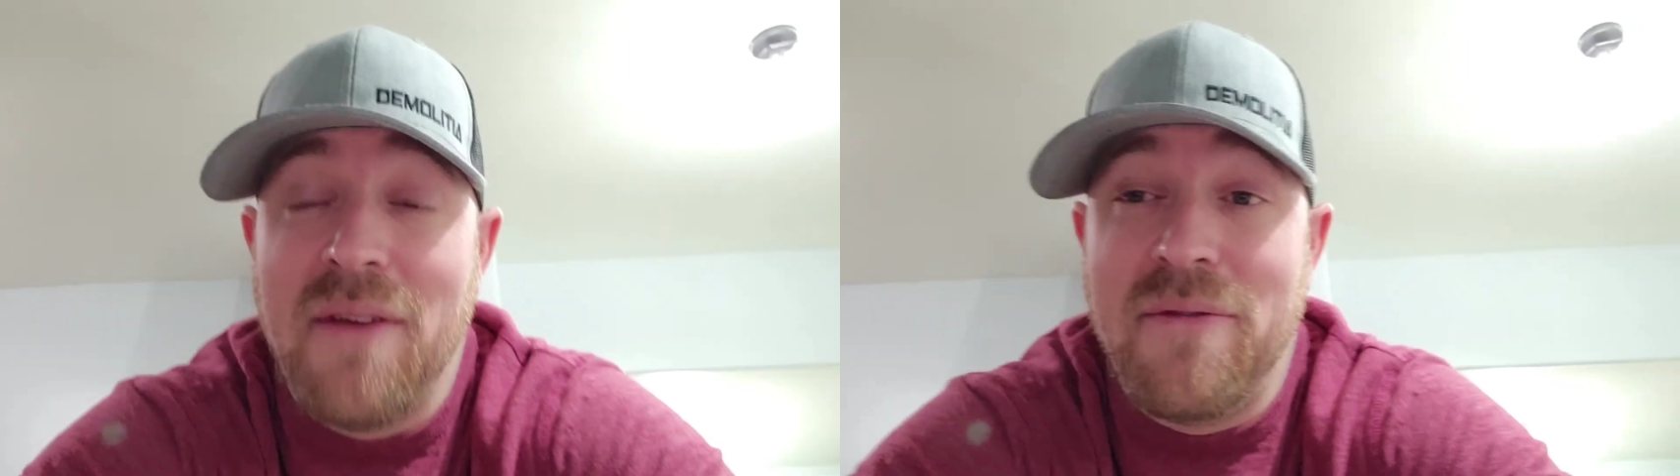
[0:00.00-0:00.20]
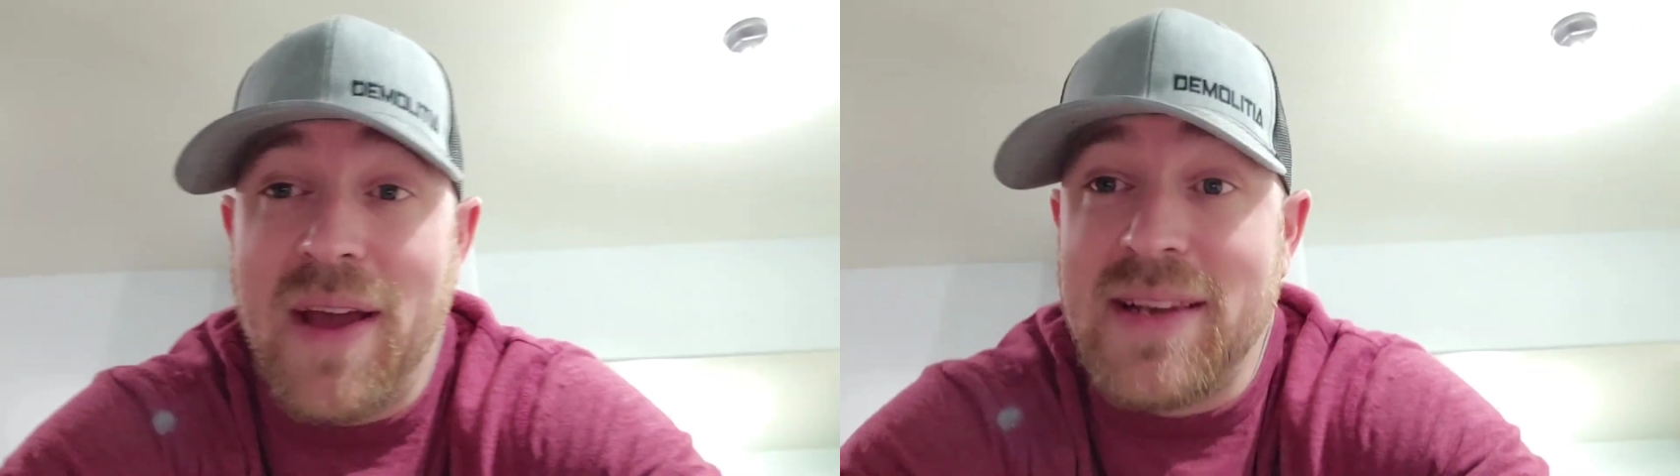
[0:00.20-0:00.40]

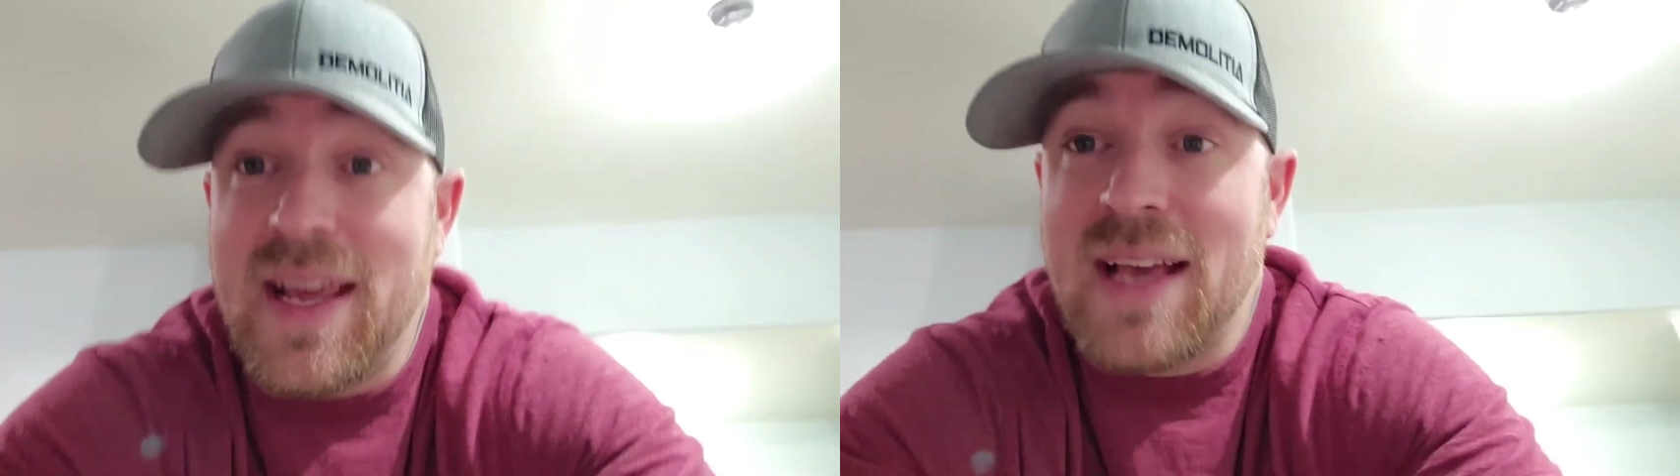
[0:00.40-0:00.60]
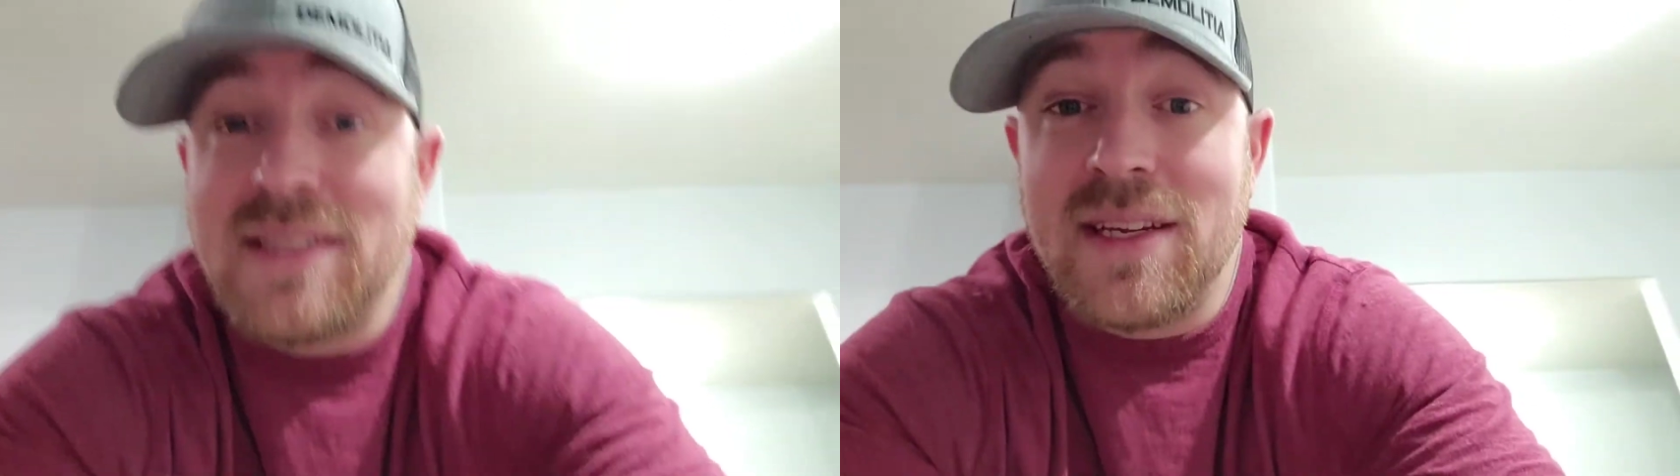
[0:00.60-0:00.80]

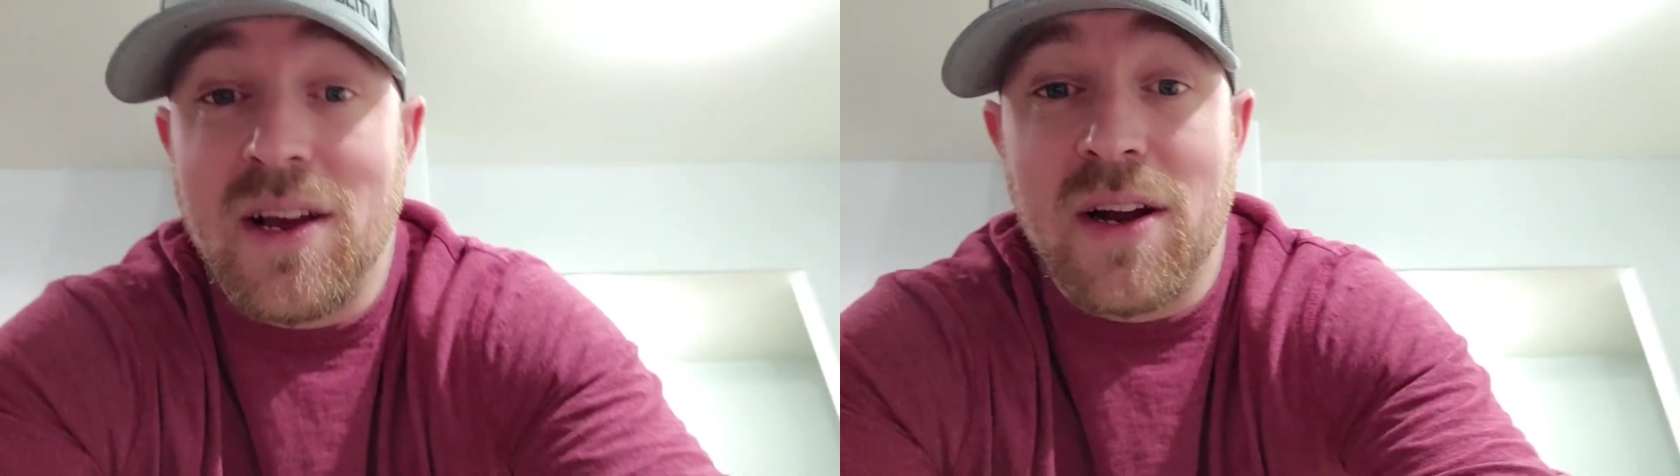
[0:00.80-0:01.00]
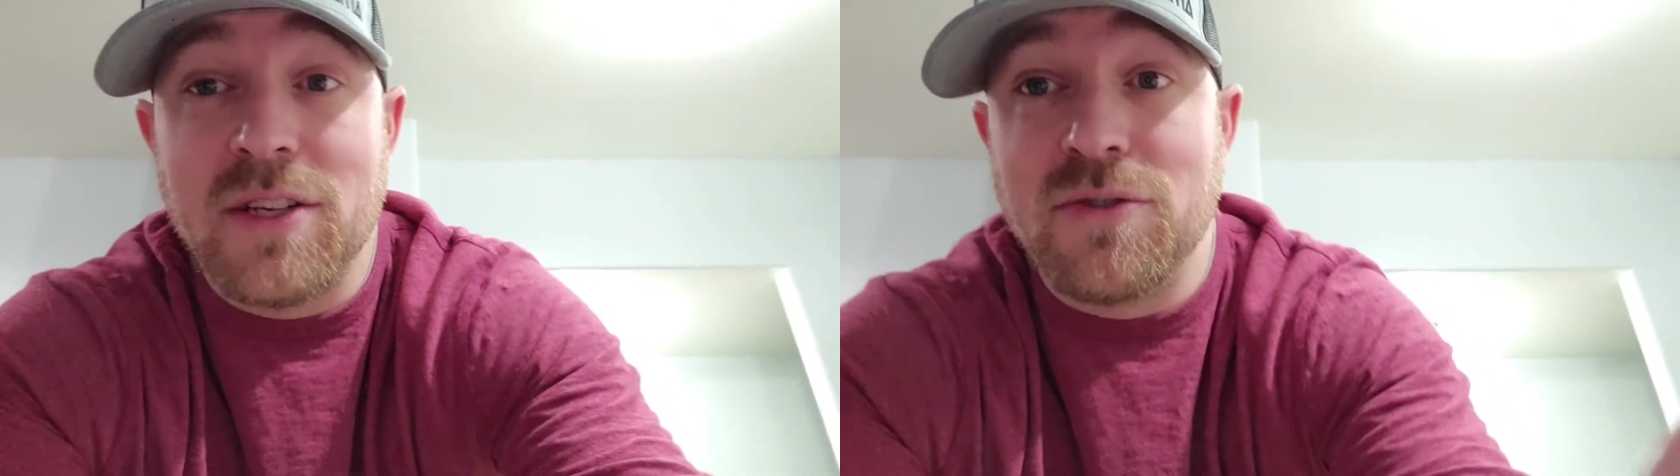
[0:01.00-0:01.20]
fantastic
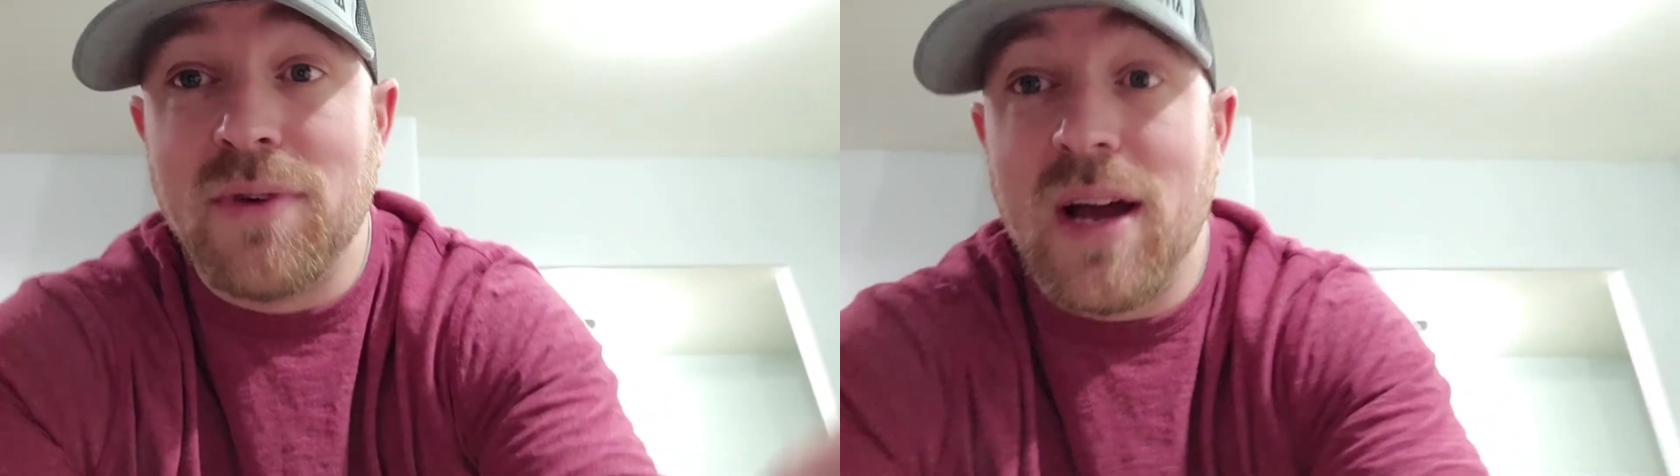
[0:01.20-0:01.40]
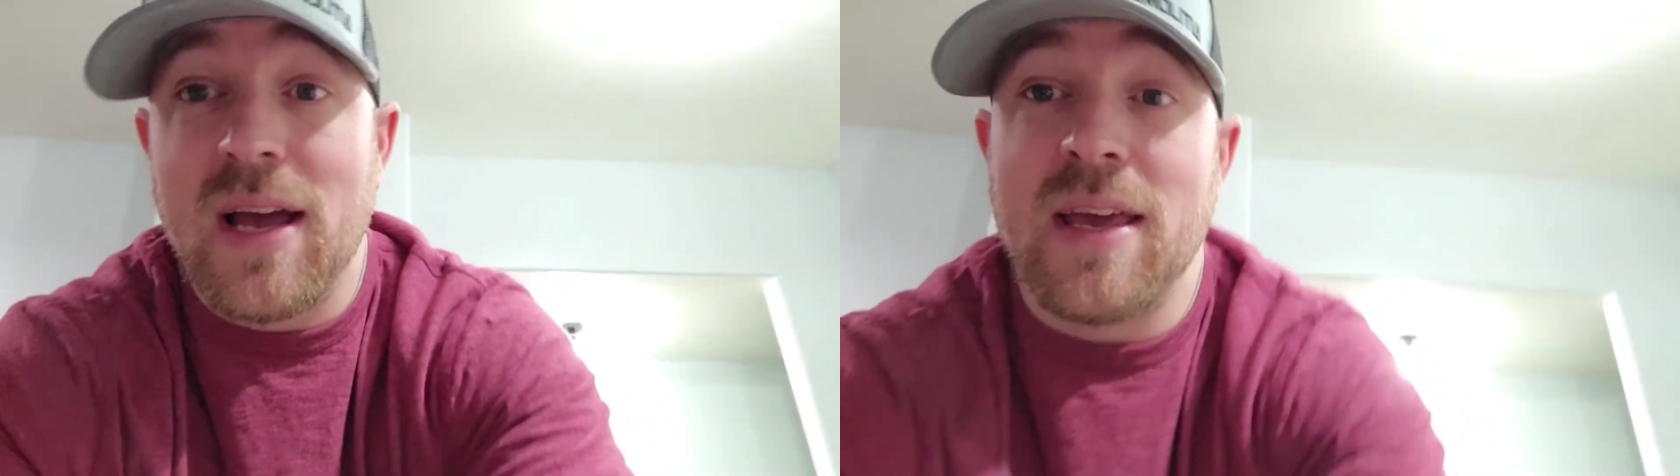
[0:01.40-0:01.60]
car to
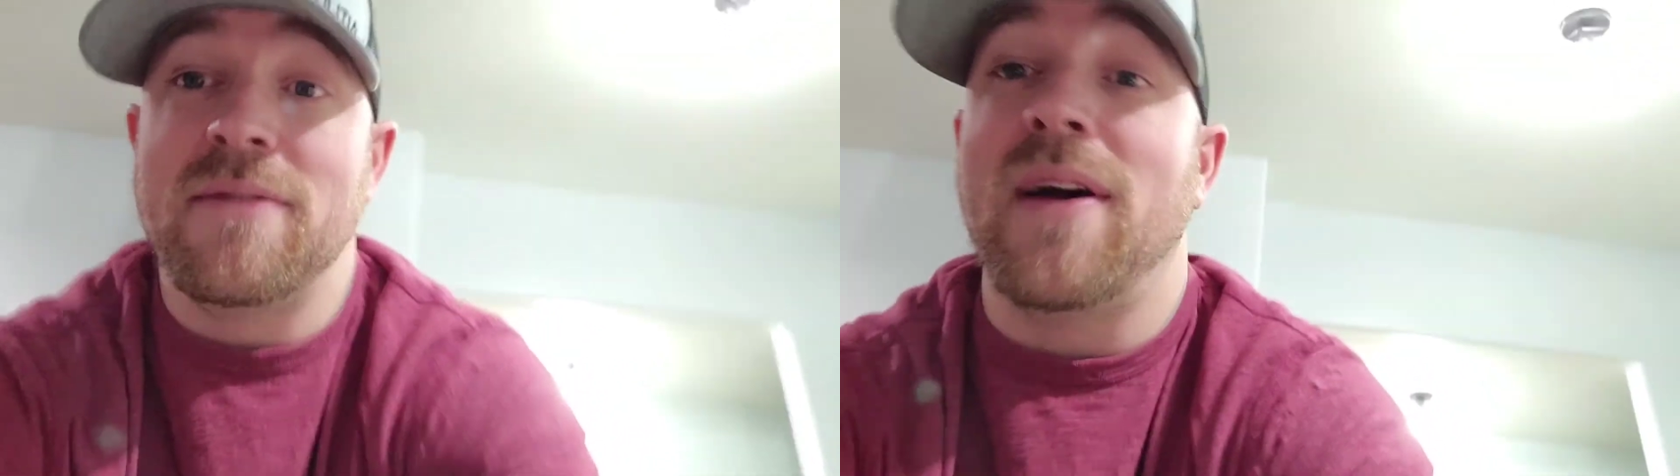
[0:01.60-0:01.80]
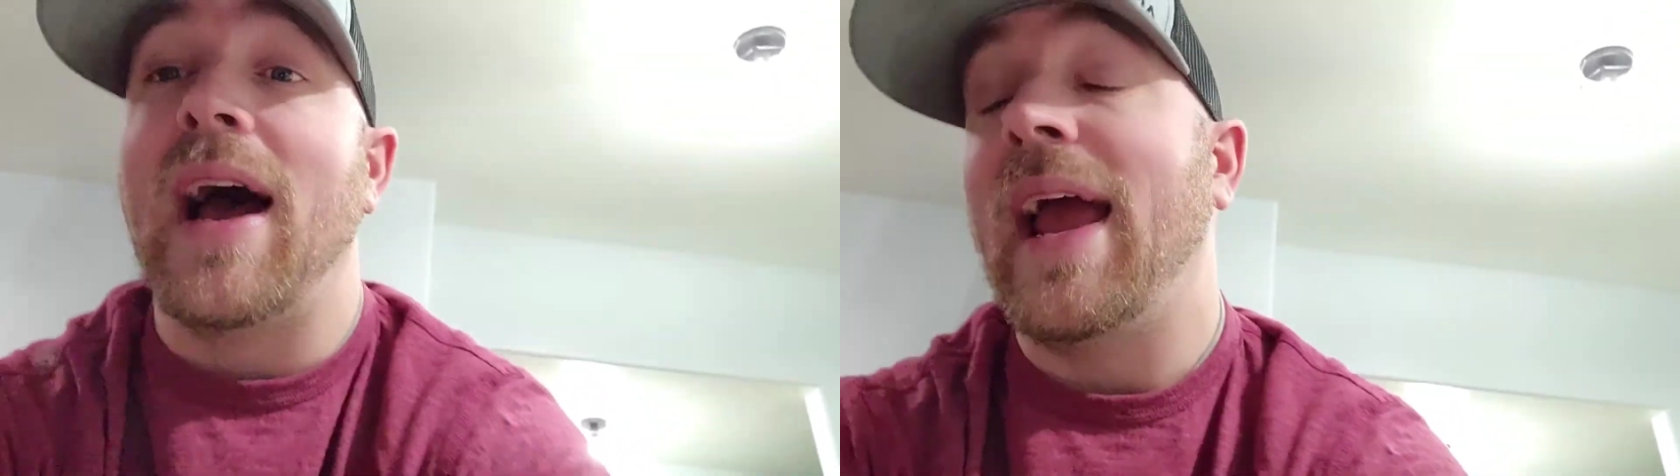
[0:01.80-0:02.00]
drive.